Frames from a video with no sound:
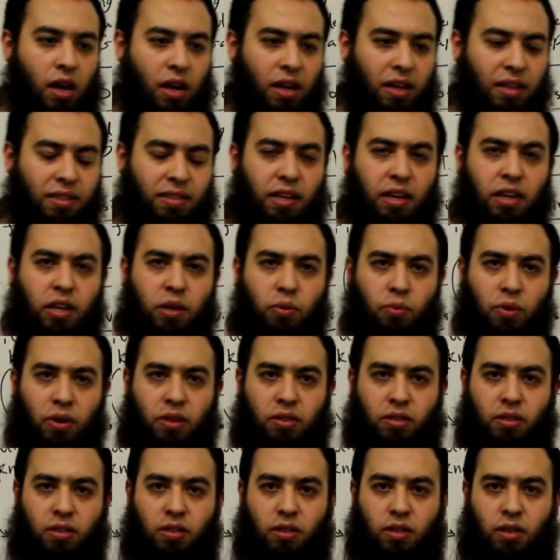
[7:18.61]
Is
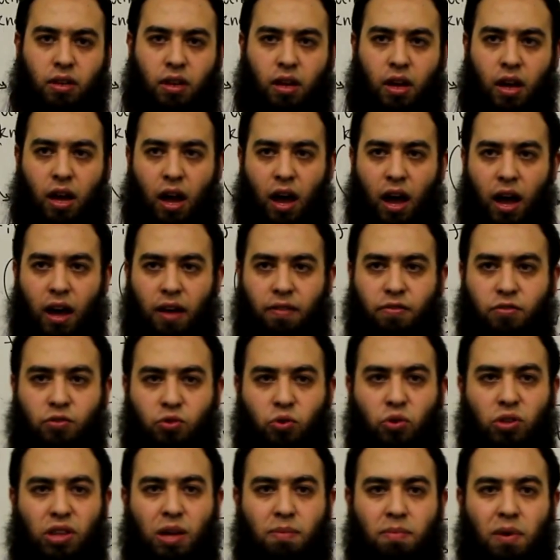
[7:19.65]
anyone have
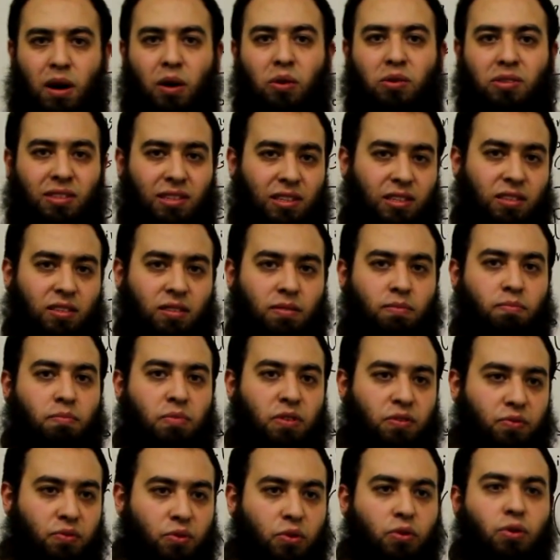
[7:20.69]
thought about this
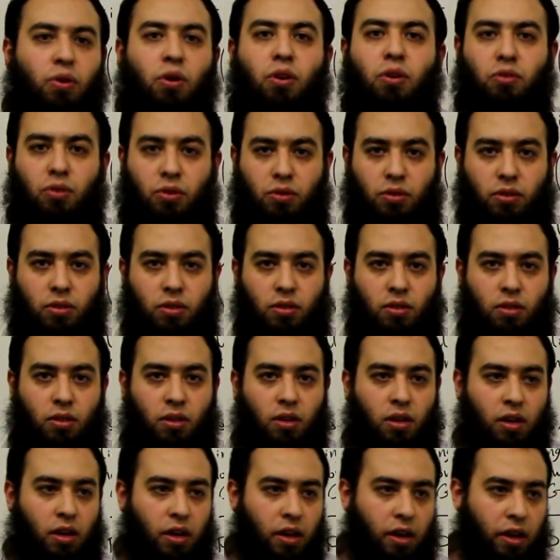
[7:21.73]
before or not?
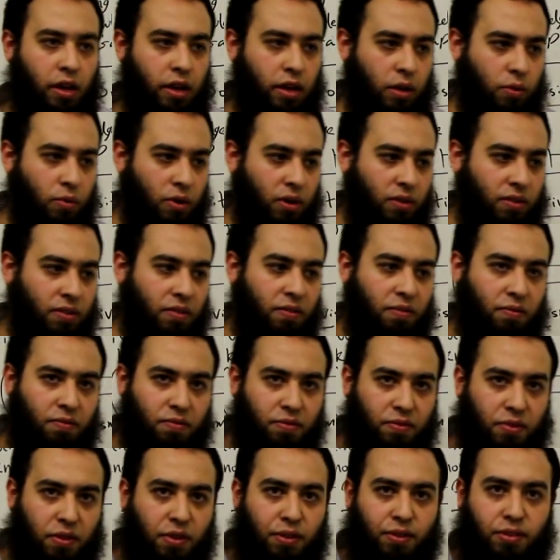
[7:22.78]
Anyone
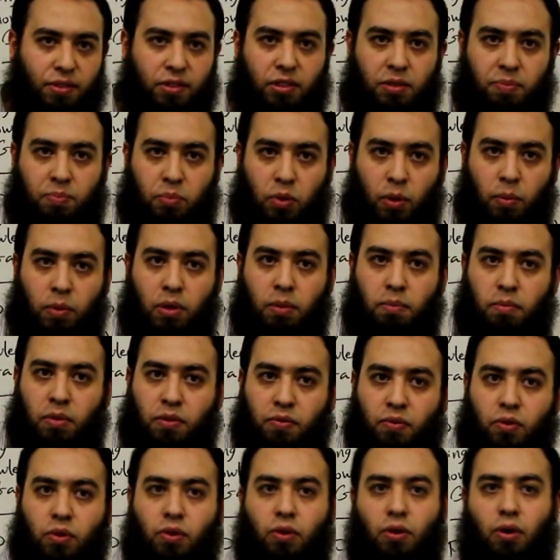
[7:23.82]
faced this problem
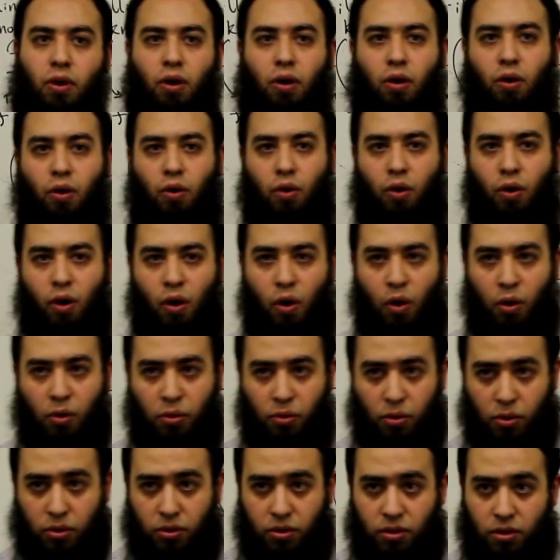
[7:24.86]
before or
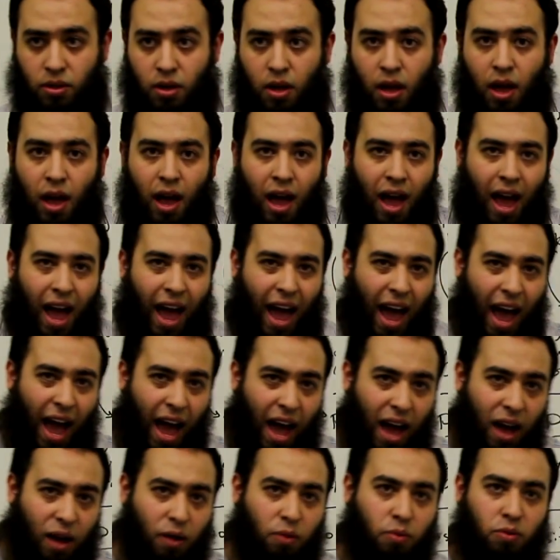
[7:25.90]
not?
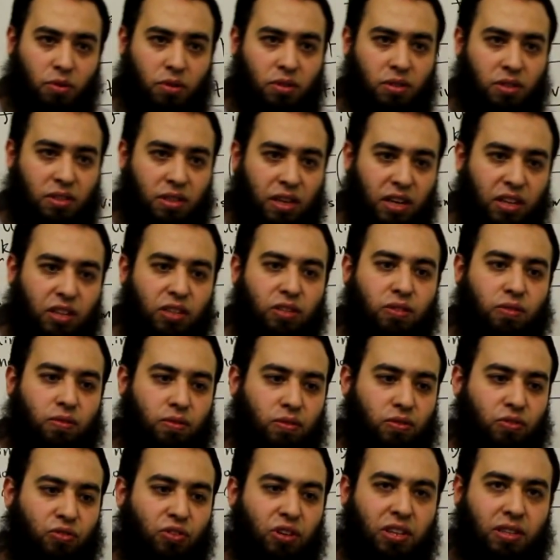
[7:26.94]
How they
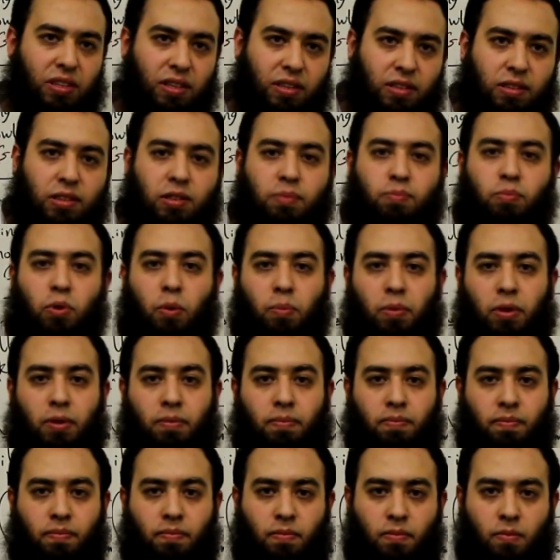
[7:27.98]
treated this problem?
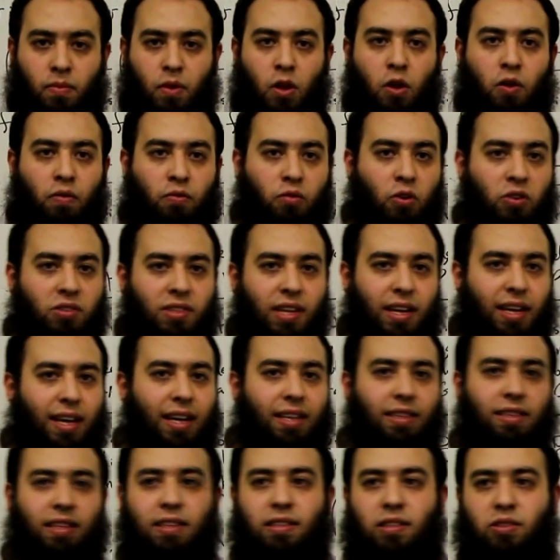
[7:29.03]
Of course, I
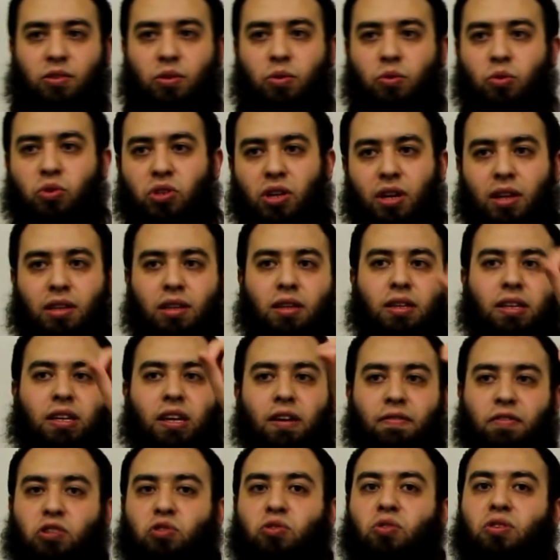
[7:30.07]
can't take the solution and
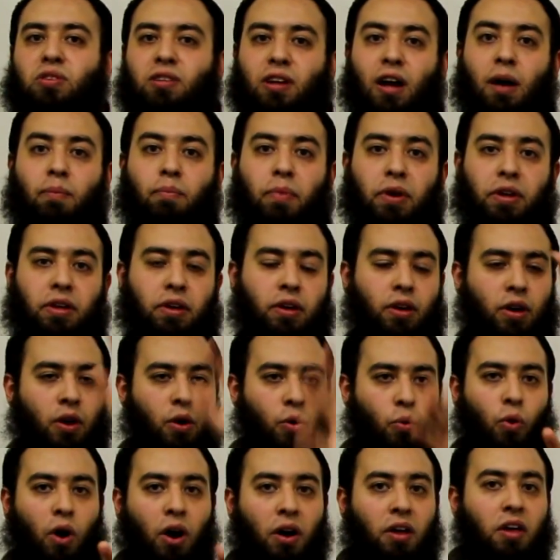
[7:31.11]
give it to this company.
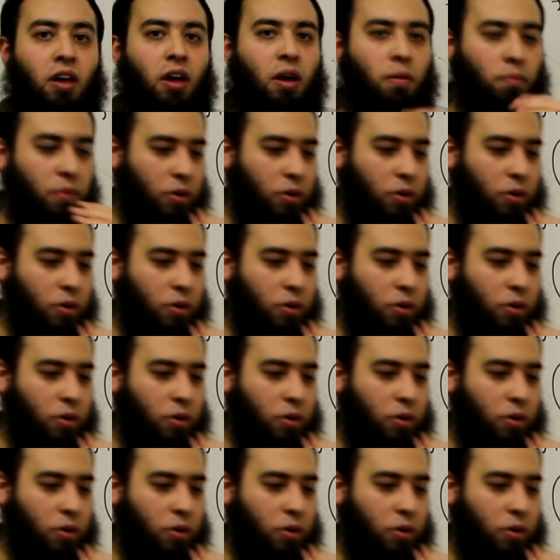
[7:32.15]
Why?